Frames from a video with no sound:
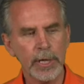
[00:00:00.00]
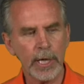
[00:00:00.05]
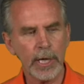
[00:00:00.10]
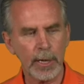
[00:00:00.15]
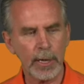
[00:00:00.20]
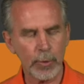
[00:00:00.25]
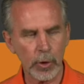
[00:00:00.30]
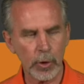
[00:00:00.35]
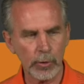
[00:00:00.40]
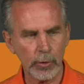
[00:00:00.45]

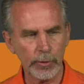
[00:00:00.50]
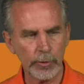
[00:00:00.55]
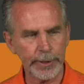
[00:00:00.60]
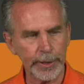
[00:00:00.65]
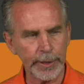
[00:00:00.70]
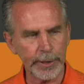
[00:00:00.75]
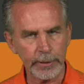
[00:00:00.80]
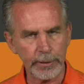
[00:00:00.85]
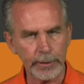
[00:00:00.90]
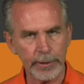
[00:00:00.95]
I'm
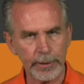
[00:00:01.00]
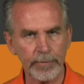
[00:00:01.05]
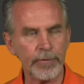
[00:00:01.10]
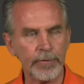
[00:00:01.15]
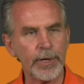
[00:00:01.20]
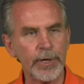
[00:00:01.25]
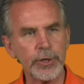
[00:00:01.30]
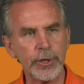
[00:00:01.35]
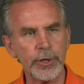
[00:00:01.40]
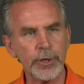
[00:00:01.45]
holding the
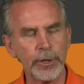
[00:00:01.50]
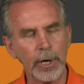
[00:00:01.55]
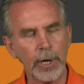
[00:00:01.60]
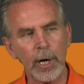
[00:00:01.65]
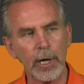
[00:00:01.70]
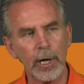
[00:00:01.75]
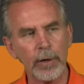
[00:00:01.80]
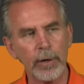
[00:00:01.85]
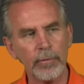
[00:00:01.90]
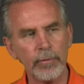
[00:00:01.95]
vision
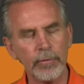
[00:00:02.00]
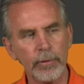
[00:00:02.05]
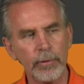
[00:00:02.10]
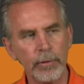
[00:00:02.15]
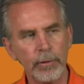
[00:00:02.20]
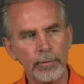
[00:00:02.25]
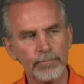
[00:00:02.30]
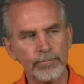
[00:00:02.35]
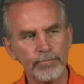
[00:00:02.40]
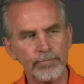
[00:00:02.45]
of
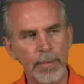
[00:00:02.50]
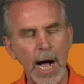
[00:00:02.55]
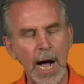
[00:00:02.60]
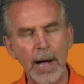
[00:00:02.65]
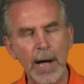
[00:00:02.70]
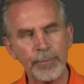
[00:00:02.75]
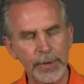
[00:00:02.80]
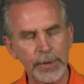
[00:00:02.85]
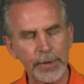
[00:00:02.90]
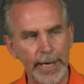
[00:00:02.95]

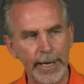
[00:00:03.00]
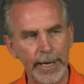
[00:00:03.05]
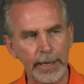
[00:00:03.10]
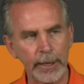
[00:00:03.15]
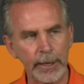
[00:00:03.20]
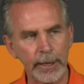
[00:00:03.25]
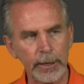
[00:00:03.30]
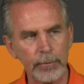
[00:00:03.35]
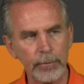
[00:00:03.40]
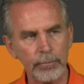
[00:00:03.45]
mom
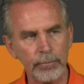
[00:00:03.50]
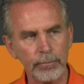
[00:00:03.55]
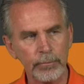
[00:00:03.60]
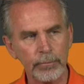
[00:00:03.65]
tanning